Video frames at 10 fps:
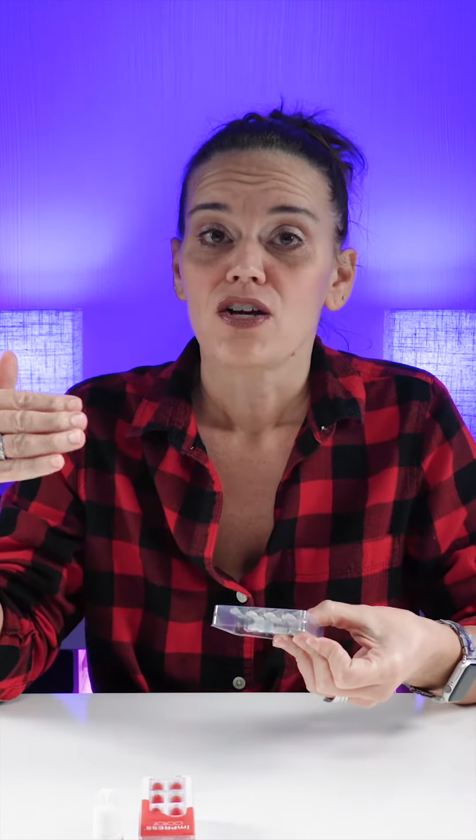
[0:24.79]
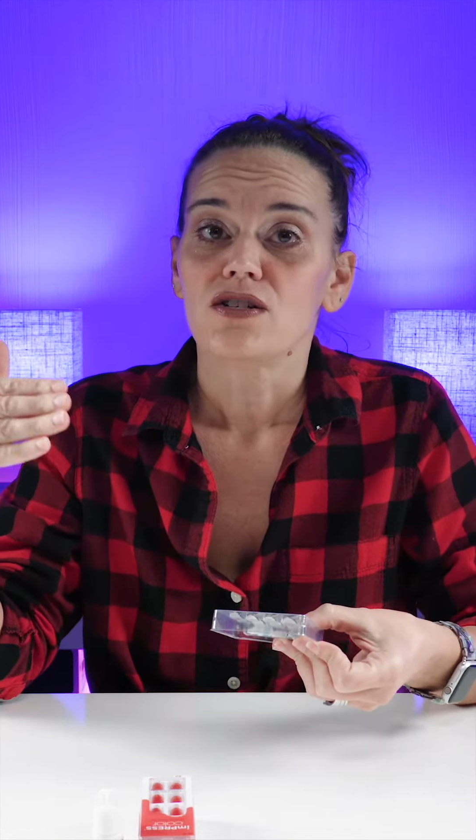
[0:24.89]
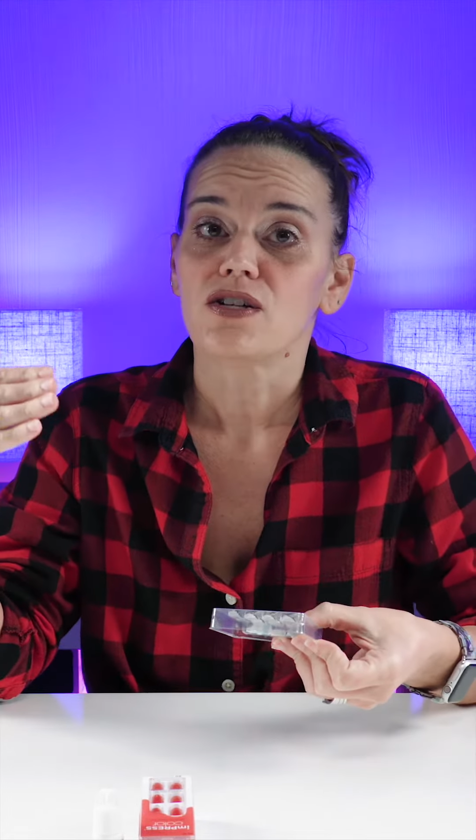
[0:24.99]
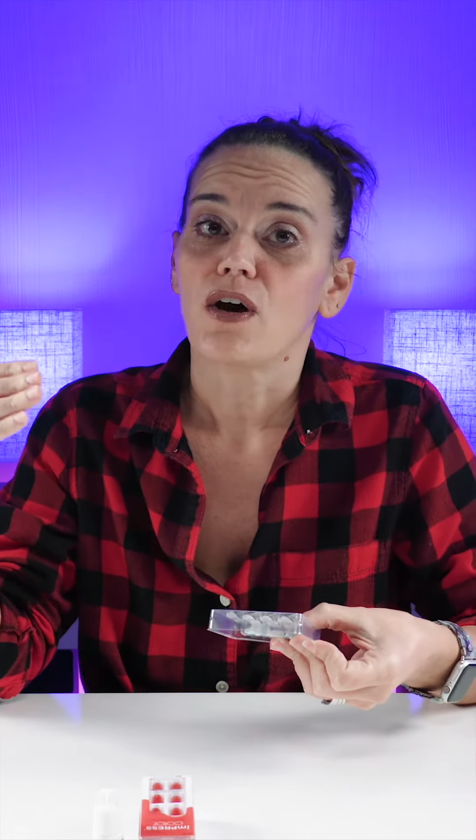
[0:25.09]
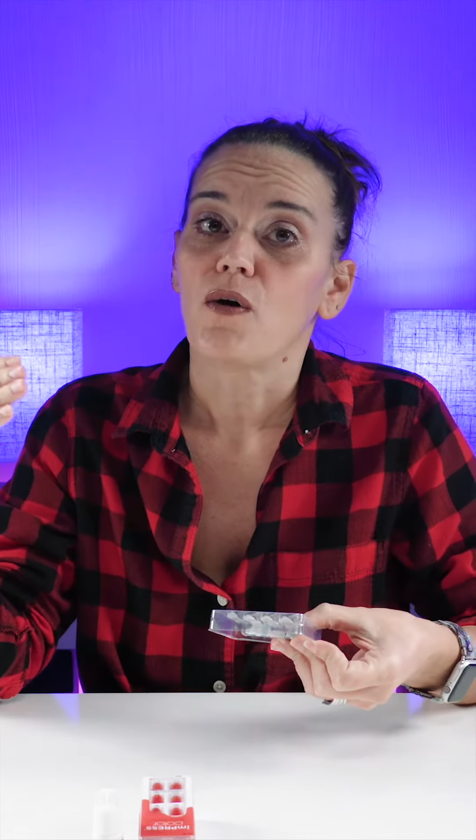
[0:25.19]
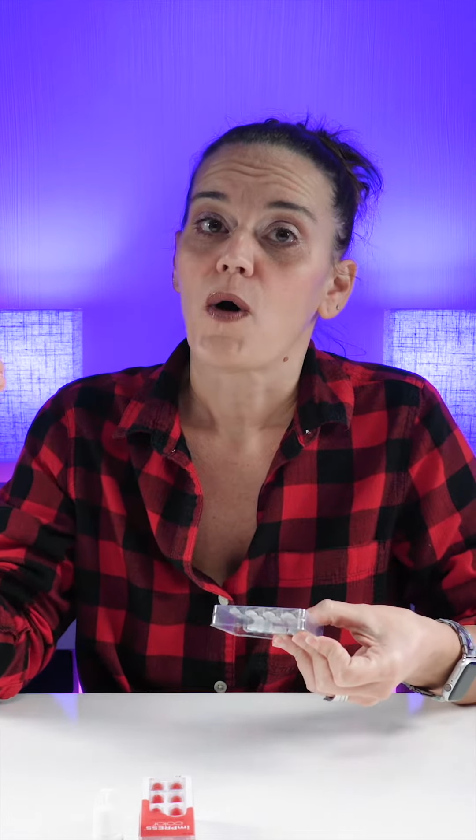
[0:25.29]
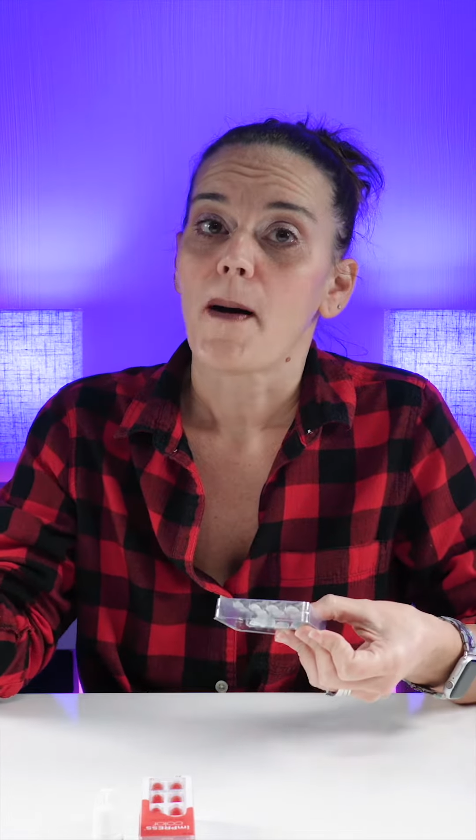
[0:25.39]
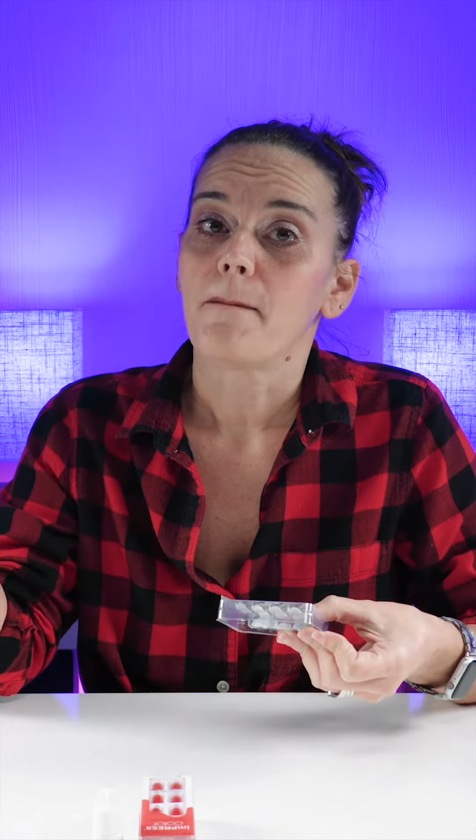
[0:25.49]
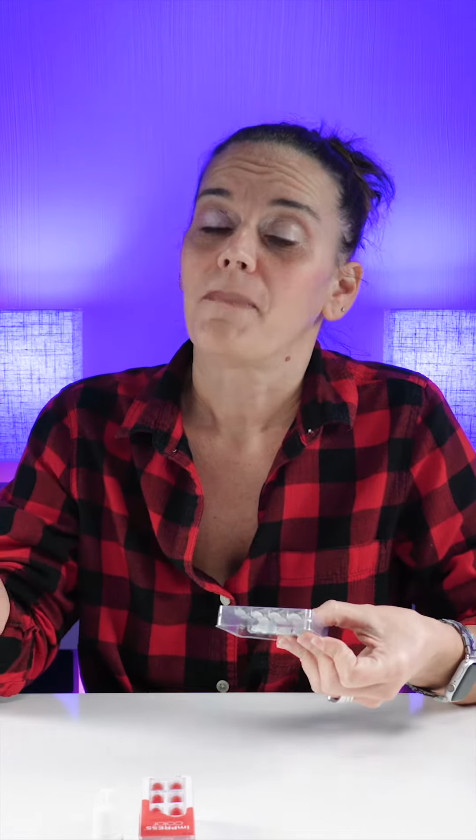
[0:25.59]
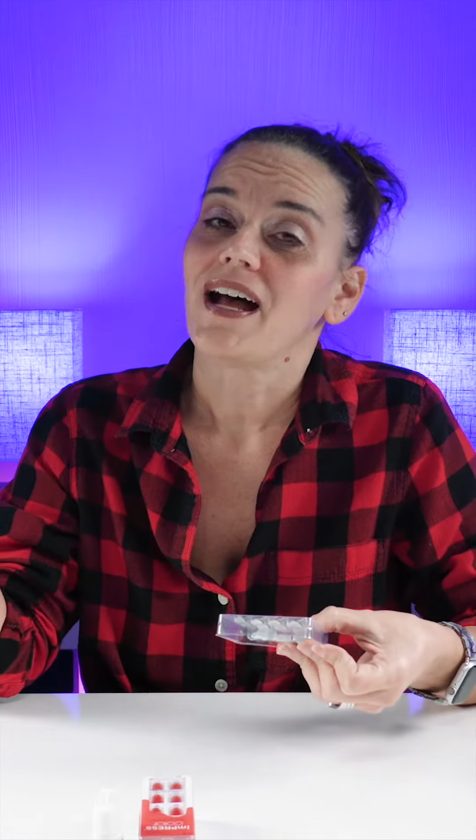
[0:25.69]
So
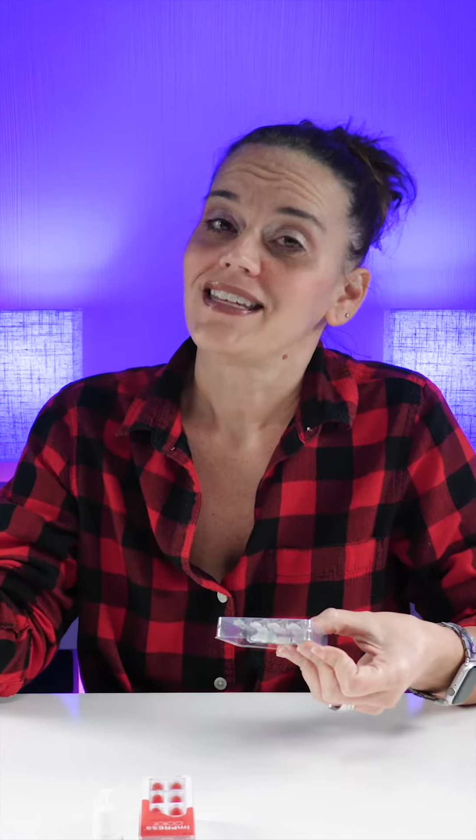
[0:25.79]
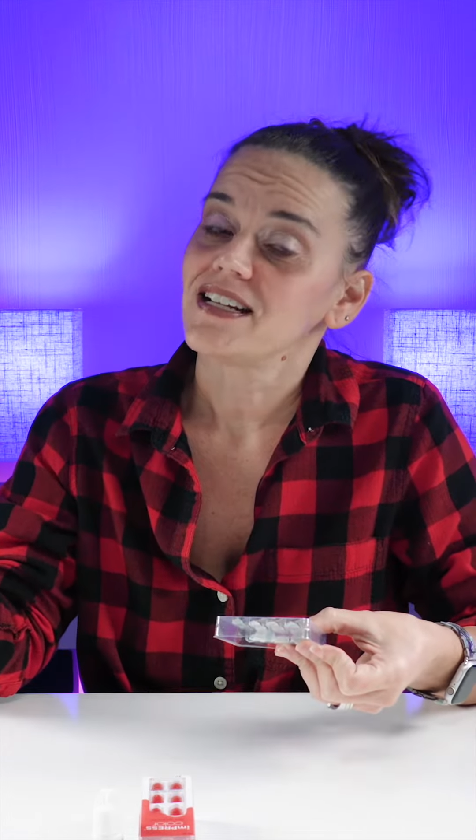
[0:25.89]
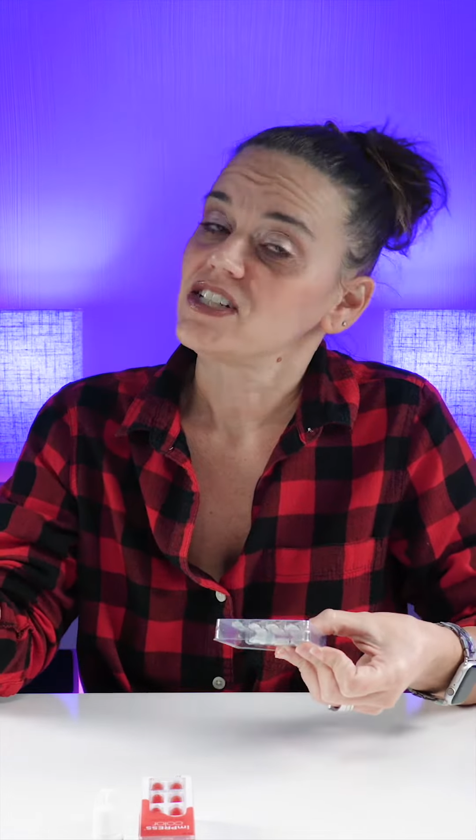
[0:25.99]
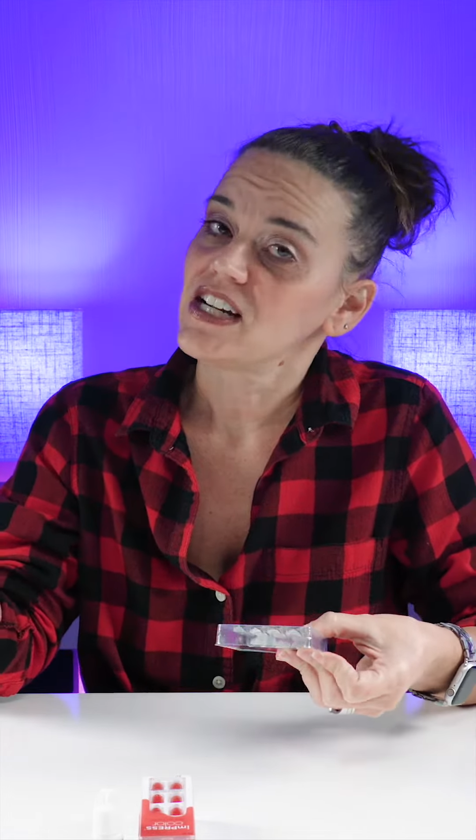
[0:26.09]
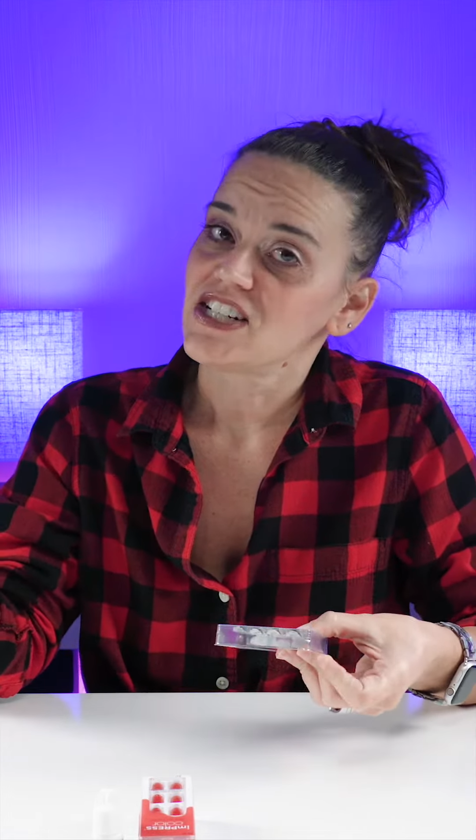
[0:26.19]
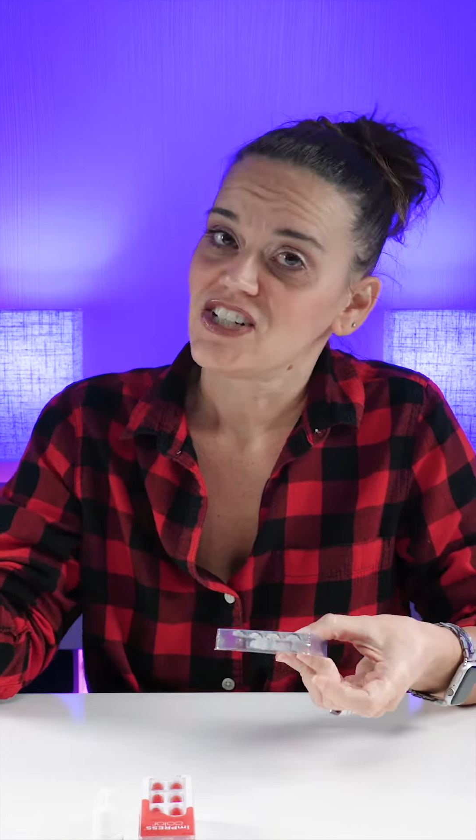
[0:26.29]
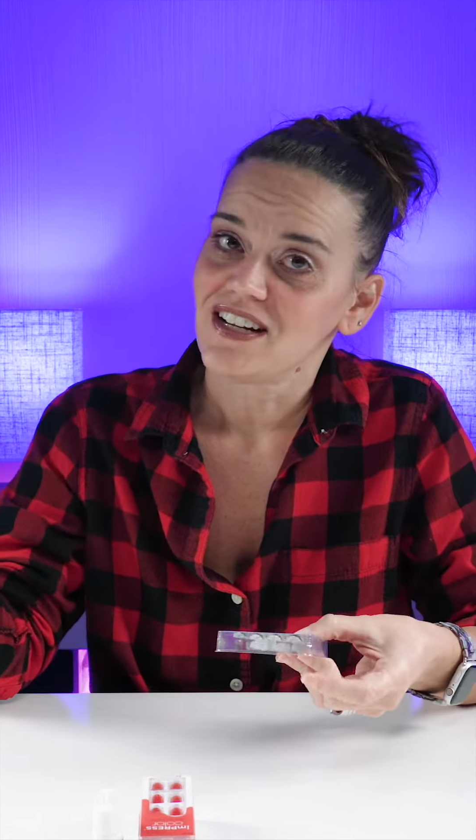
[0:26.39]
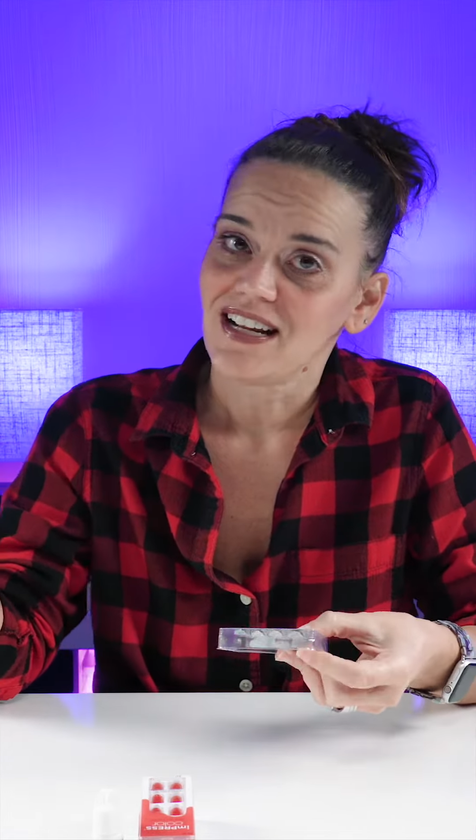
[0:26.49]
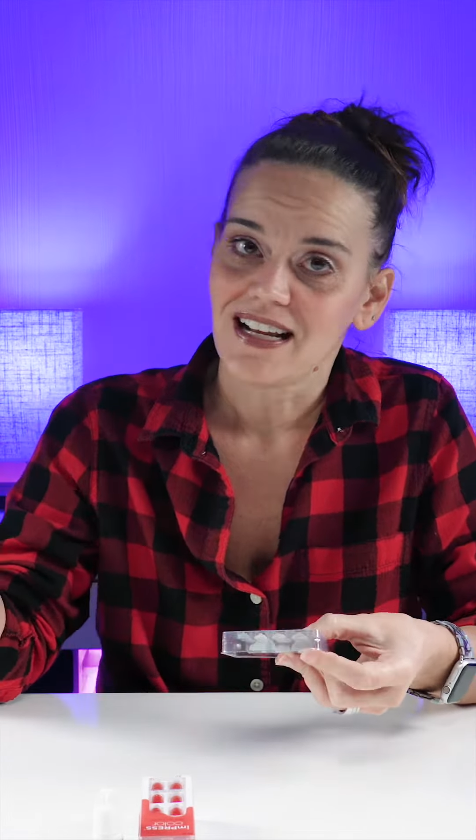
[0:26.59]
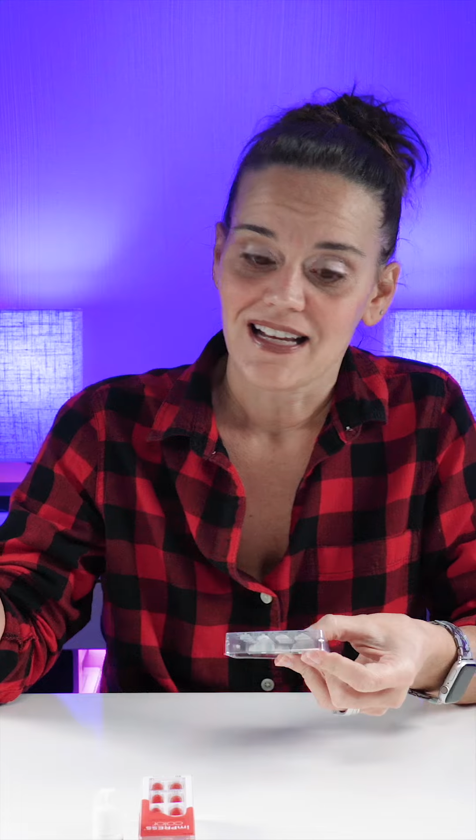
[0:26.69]
my
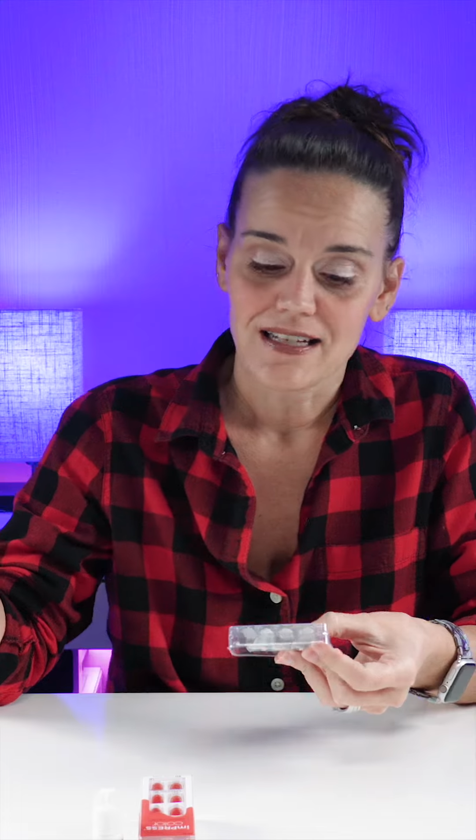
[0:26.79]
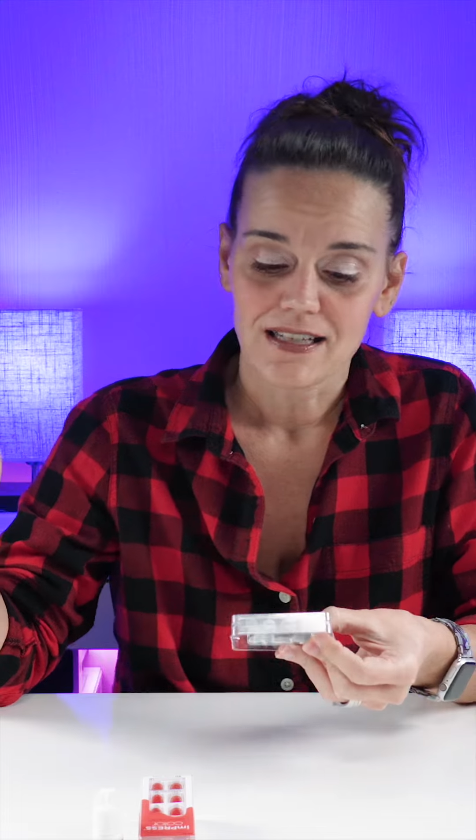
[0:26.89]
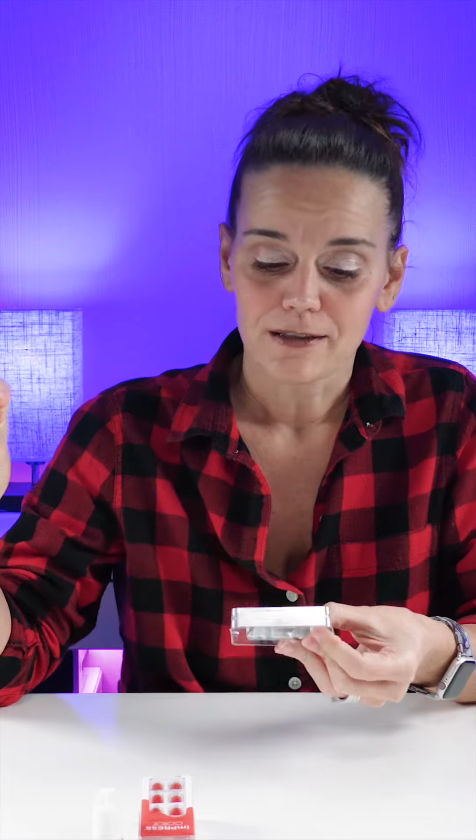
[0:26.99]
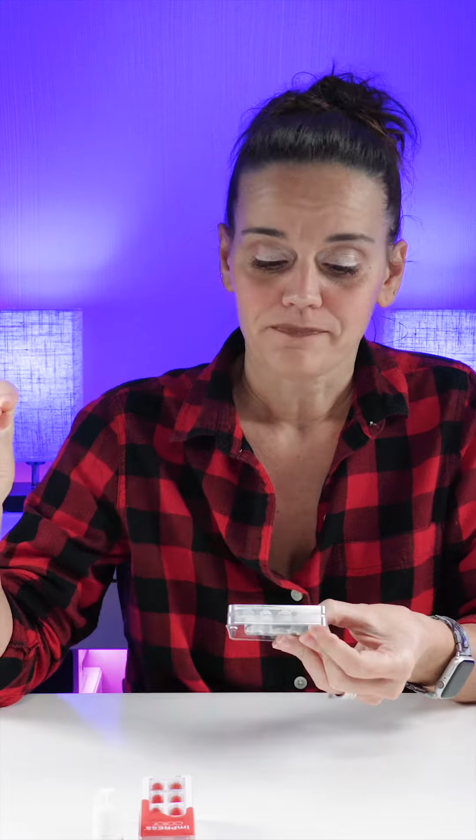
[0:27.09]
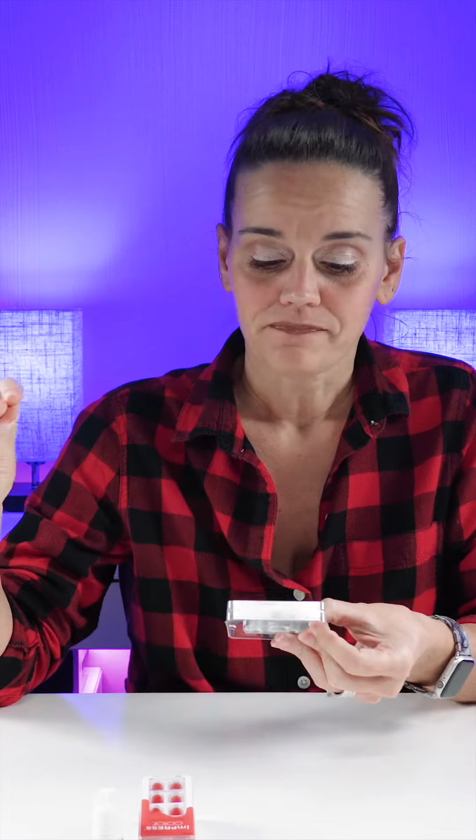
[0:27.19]
suggestion is